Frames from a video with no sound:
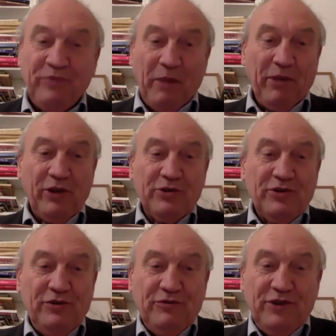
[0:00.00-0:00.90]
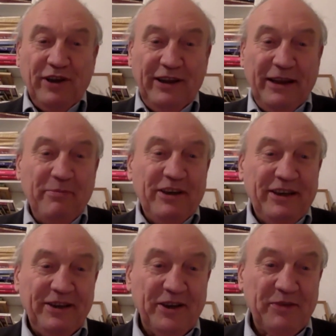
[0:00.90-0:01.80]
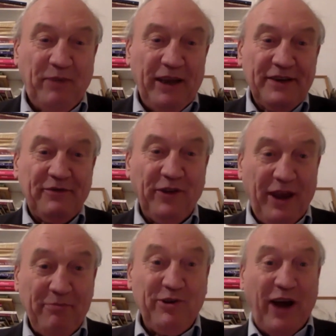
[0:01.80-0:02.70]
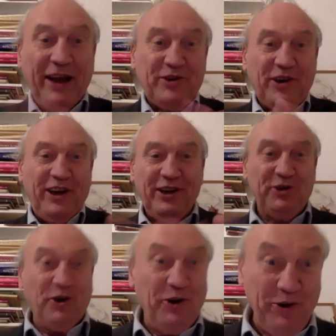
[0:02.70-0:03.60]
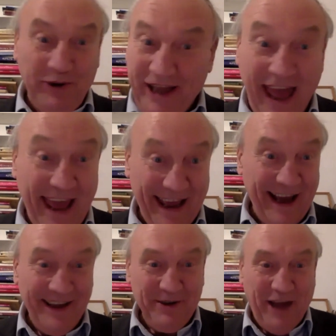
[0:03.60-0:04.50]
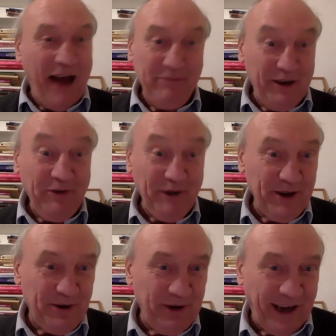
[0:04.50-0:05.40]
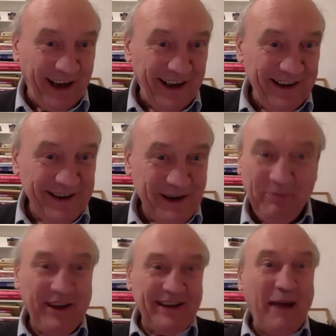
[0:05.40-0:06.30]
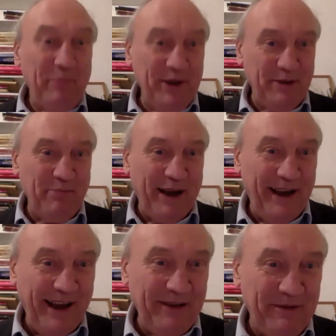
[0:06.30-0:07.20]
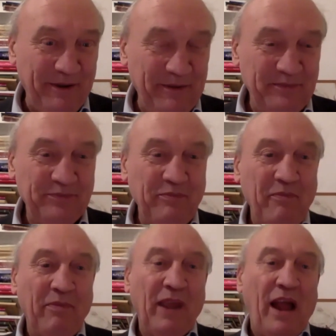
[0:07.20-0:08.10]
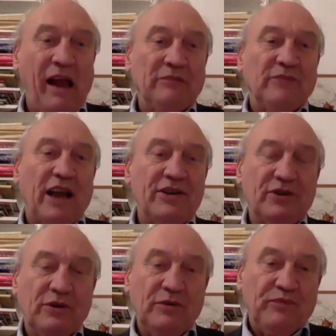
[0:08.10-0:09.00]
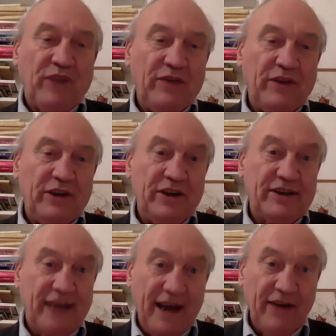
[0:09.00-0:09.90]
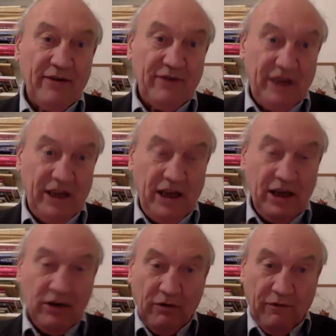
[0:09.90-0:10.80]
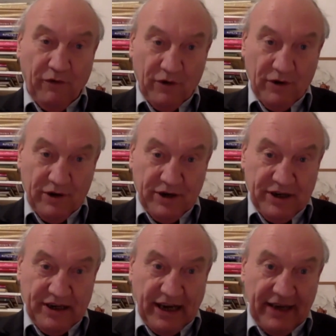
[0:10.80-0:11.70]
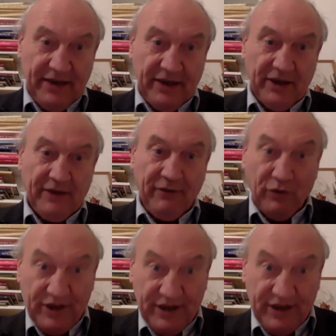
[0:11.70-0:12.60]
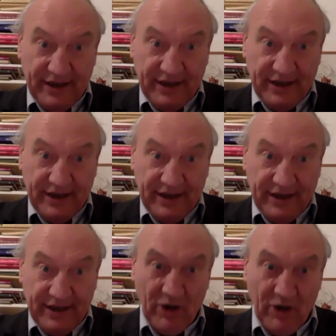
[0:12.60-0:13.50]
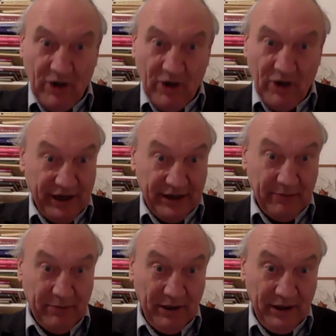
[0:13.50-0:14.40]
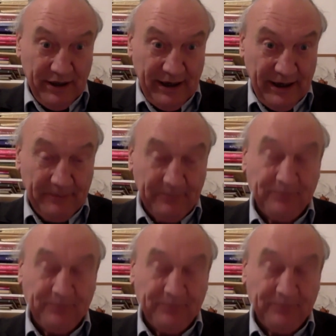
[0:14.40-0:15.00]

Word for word: because you've limited the space for them to actually show you, hey, I'm different today. Something's happened in my life. And so the desire of the ego for stasis, for sameness, for predictability